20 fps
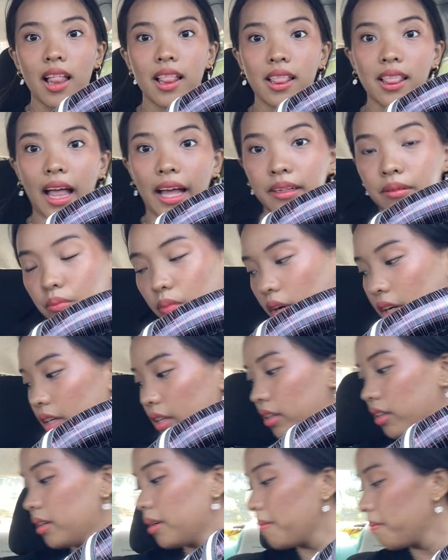landmark.
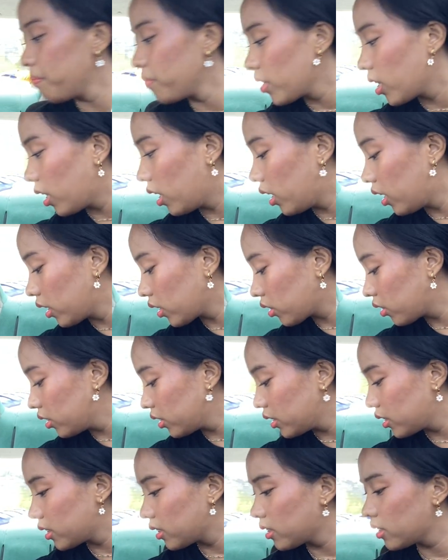
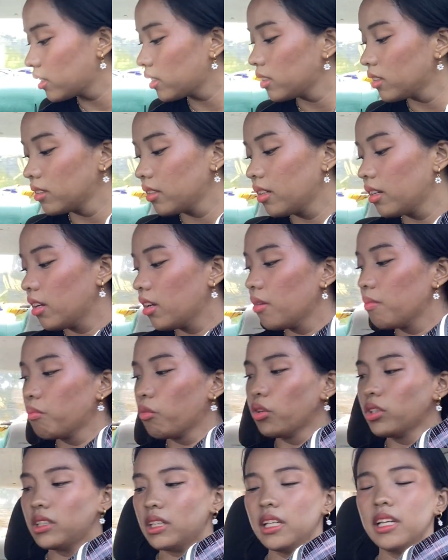Cause
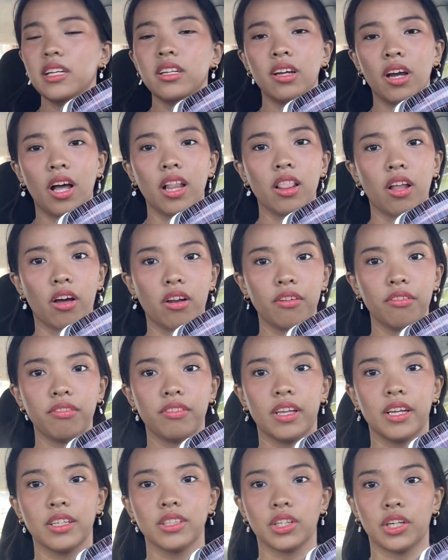mostly a lot of
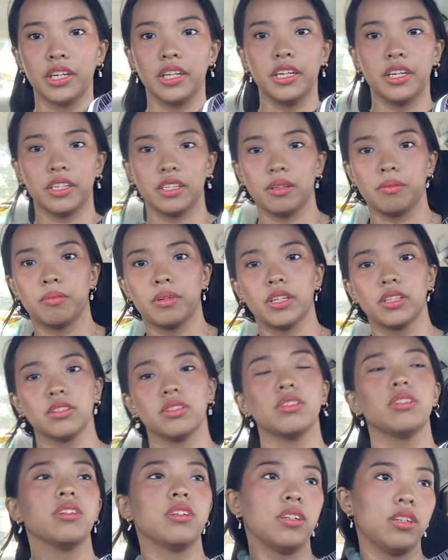things are here
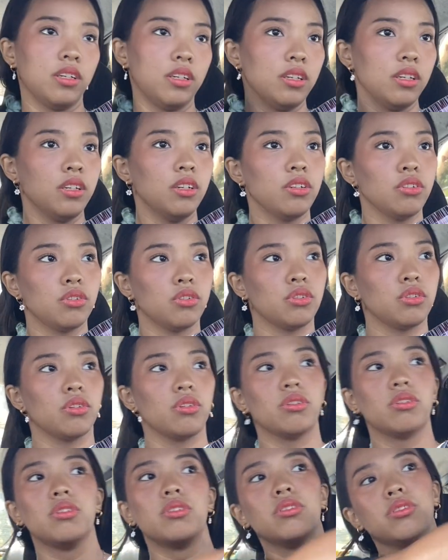naman.
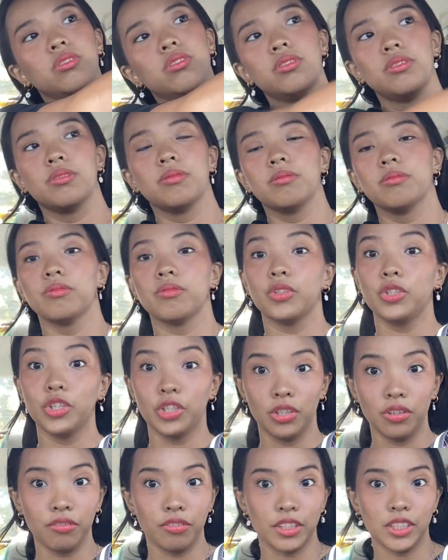So
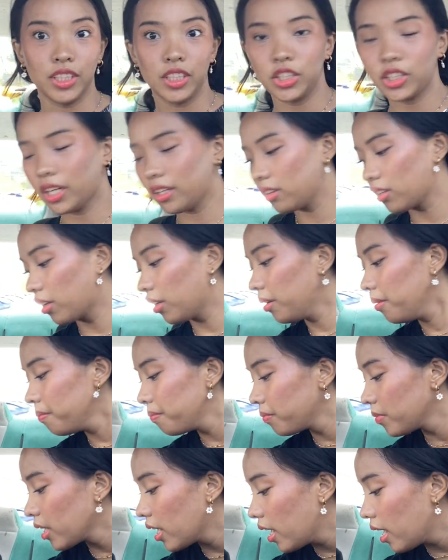yun yung first agenda.
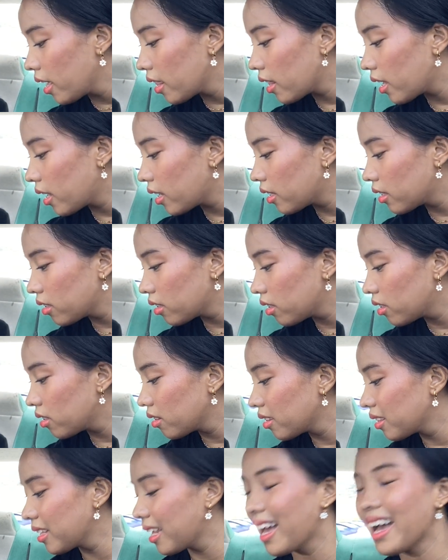And then
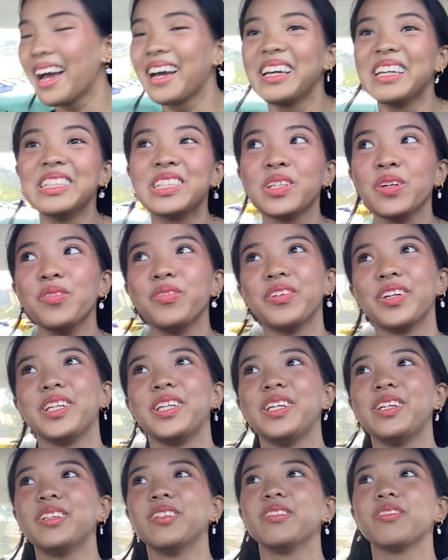it's so
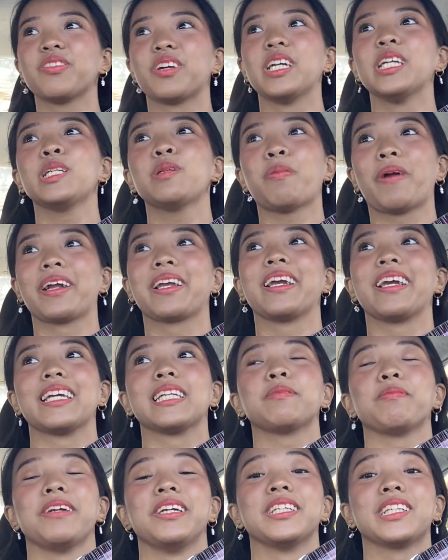funny yung first parking
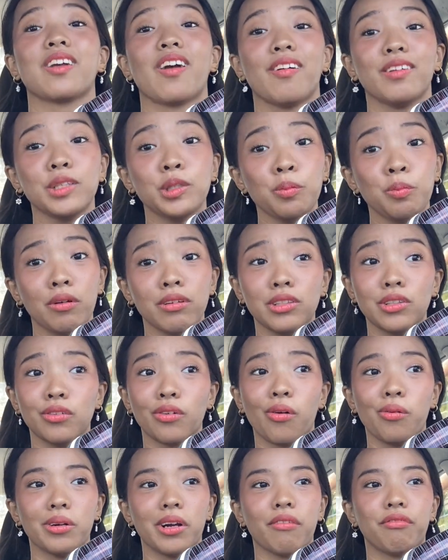experience ko. I was supposed to
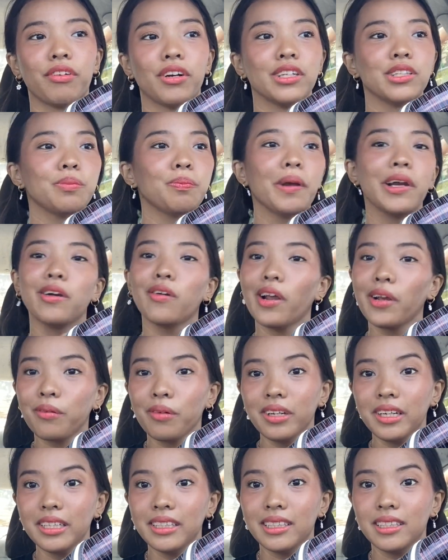go reverse, pero I
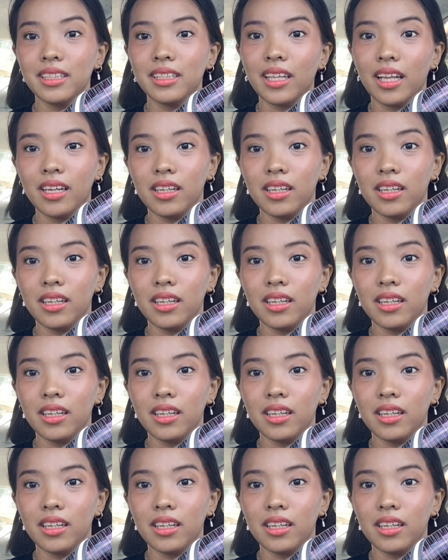couldn't see the